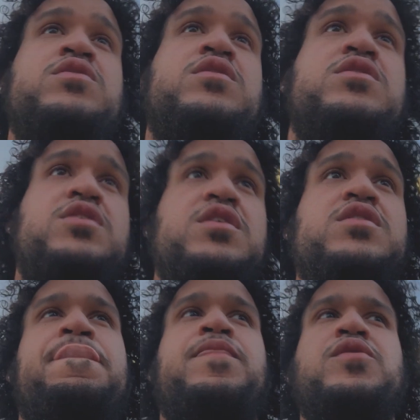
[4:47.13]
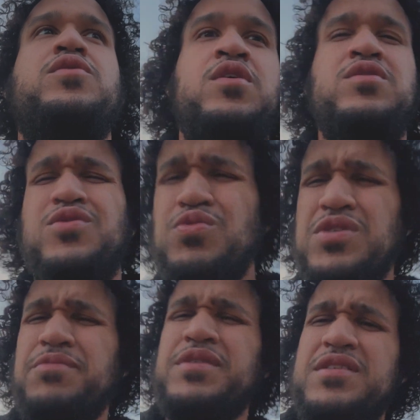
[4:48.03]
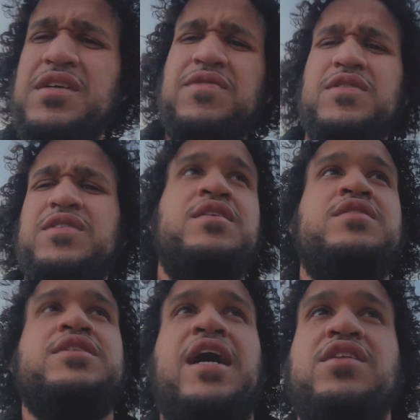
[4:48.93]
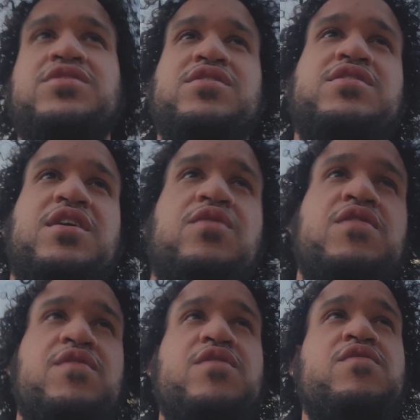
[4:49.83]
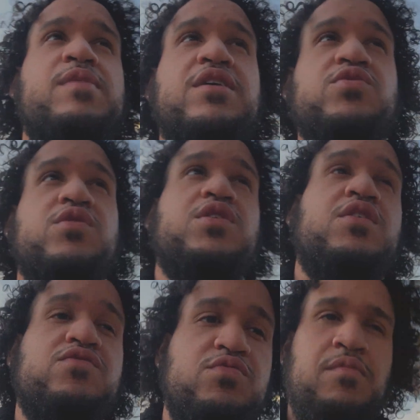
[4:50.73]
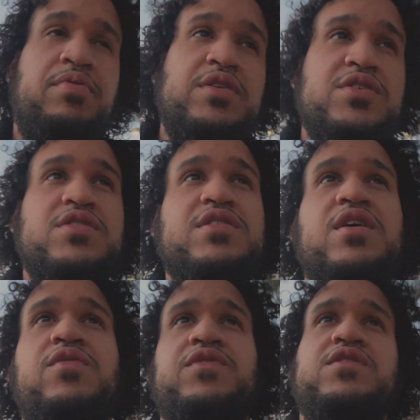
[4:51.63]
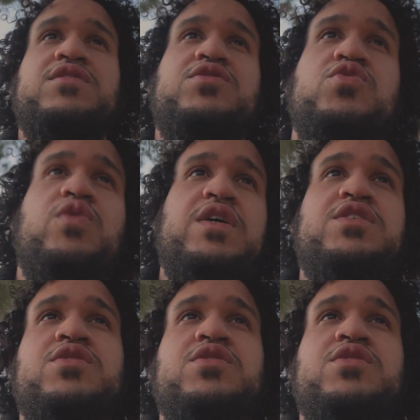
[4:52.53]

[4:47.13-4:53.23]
just, you know, do something different. Challenge yourself, even if it makes you uncomfortable. Put yourself in a situation